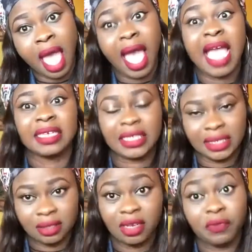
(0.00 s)
I
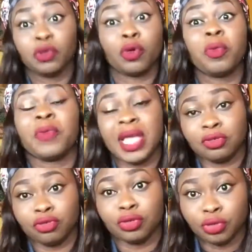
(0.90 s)
did, even though we were
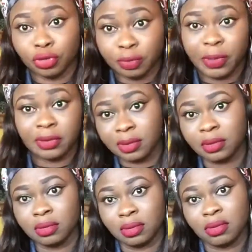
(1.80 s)
introduced, but
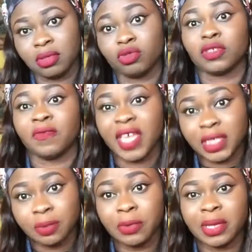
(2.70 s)
it was
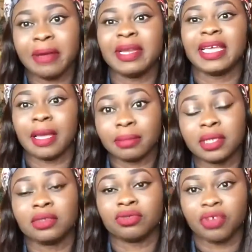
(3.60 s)
Facebook that really kept
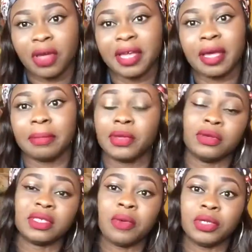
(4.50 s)
us stronger,
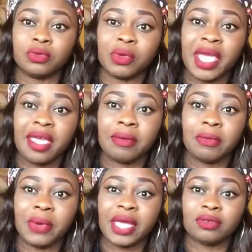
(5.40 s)
because that was where
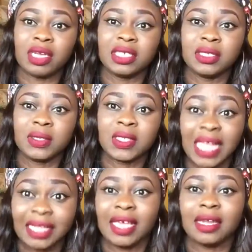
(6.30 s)
we actually
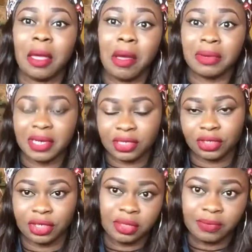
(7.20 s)
started our
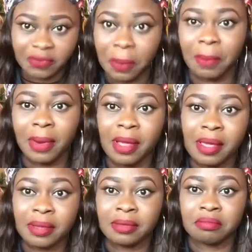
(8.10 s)
relationship from.
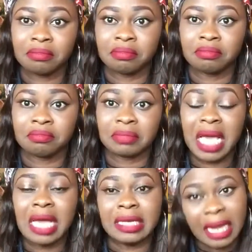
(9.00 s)

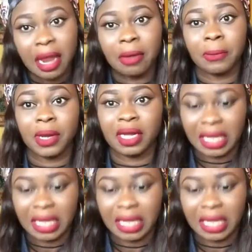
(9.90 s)
And now we are